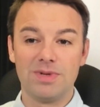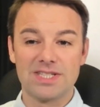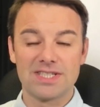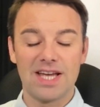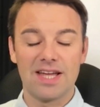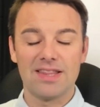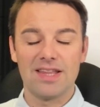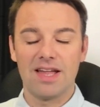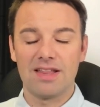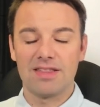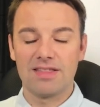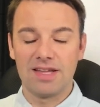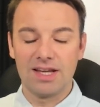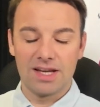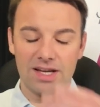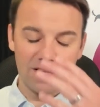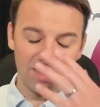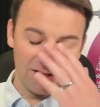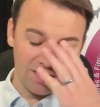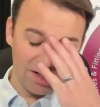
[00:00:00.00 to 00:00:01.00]
sat there
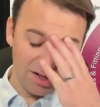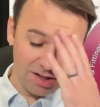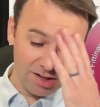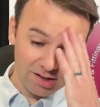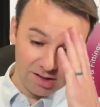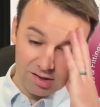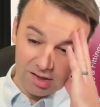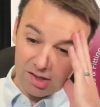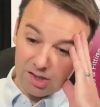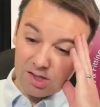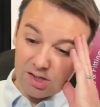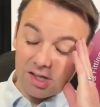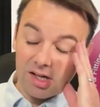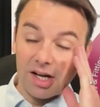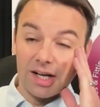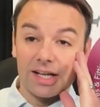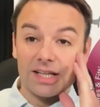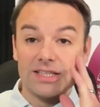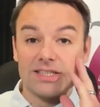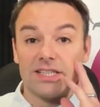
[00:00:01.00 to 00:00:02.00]
thinking, ah,
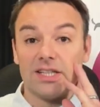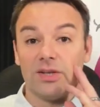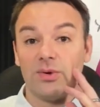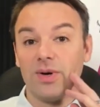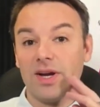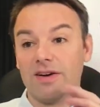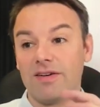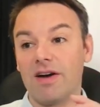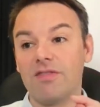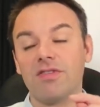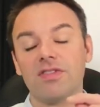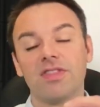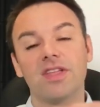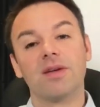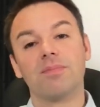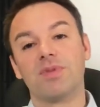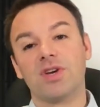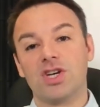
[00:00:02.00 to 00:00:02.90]
I can still hear everything,